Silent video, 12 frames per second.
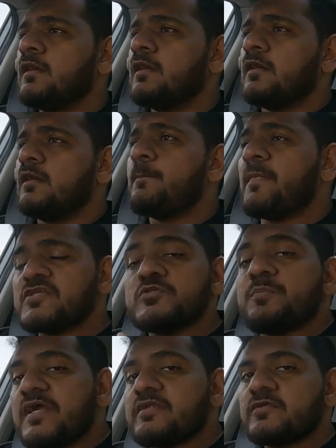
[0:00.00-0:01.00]
uh, much
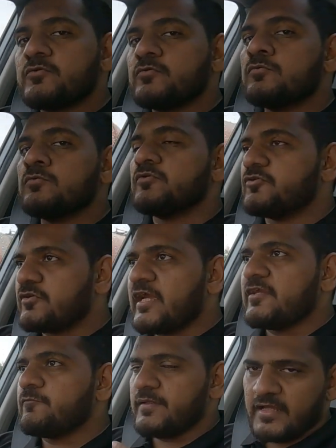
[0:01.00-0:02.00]
better to
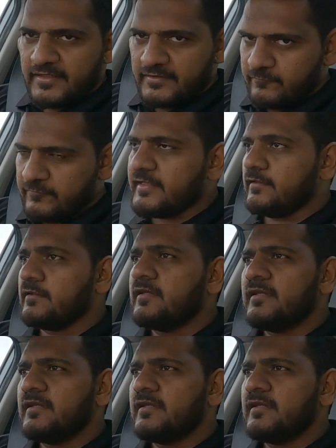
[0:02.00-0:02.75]
drive behind the wheel.